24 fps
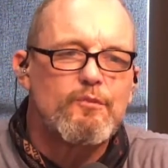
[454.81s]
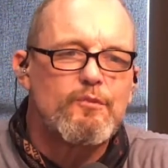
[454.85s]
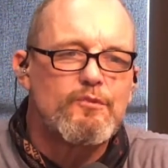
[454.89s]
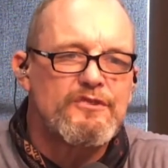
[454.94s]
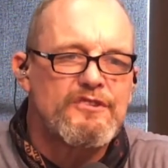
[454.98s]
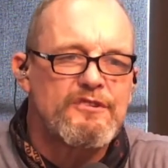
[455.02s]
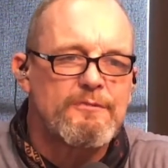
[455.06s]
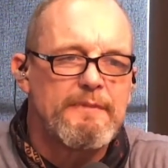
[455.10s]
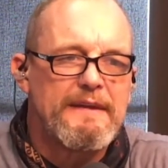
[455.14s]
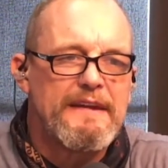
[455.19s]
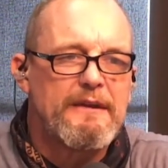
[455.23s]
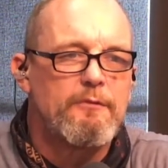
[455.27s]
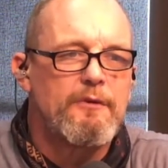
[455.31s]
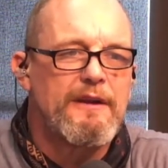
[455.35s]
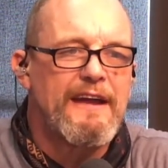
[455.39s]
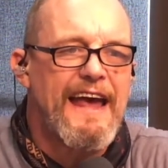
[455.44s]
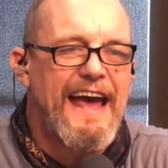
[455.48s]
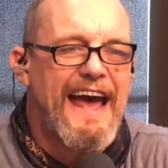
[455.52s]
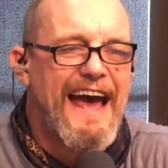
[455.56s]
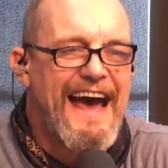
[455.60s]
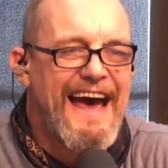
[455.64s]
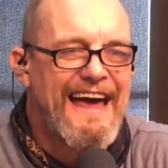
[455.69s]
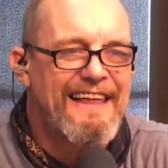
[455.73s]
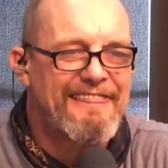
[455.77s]
to me when
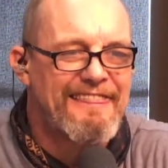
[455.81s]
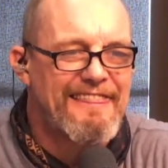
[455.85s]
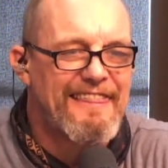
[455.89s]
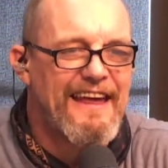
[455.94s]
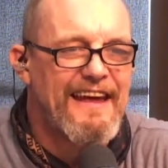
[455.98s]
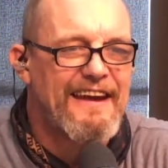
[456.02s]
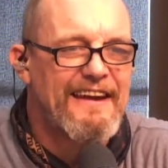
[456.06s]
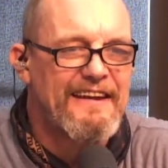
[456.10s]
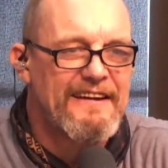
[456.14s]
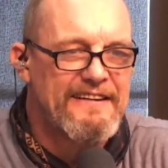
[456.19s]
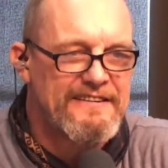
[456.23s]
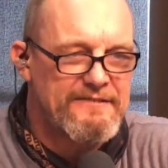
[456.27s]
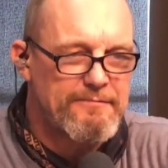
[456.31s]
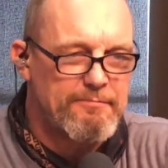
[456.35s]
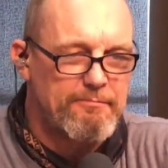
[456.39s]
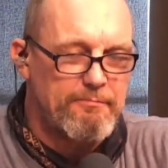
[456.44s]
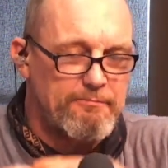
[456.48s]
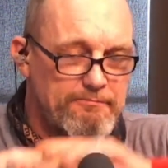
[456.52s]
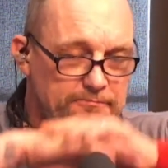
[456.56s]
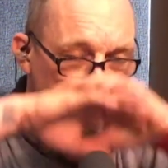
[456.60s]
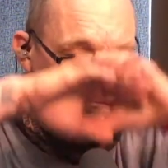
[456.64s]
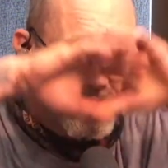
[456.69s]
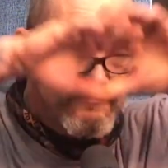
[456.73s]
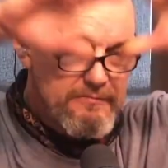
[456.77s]
athletics
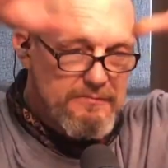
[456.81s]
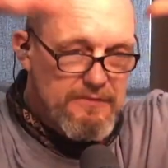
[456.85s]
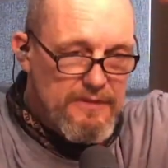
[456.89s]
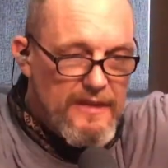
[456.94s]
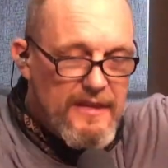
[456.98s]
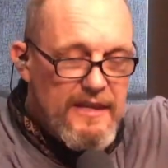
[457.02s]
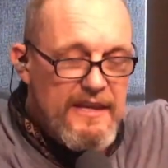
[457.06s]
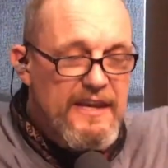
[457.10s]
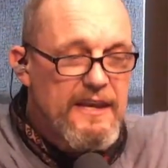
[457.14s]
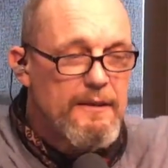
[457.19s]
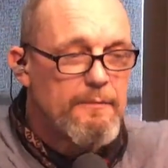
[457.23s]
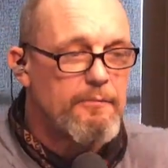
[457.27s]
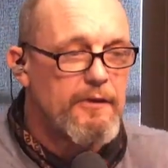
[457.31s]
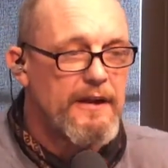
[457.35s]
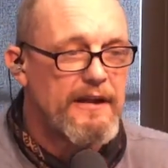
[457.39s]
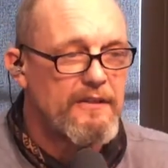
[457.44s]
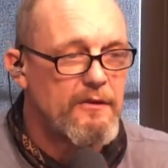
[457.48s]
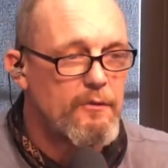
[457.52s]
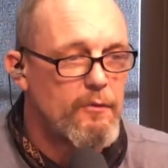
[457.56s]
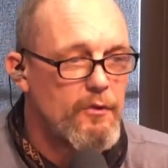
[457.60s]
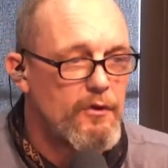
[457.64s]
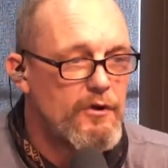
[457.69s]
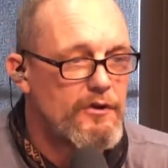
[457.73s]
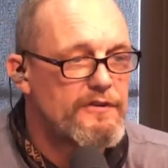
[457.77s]
can bring the
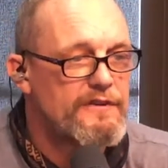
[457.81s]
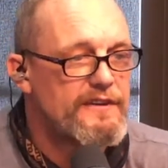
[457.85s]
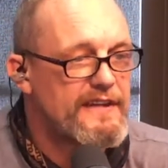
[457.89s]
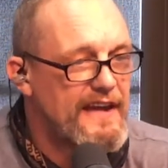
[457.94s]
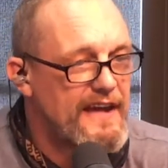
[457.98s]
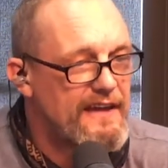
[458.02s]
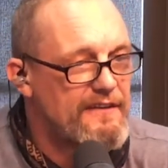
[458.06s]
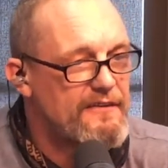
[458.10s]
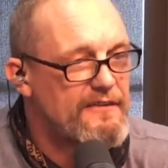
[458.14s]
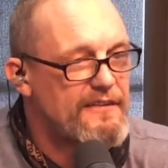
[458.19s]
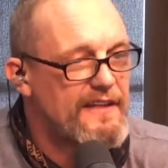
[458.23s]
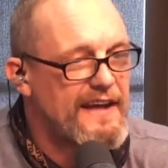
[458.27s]
world together.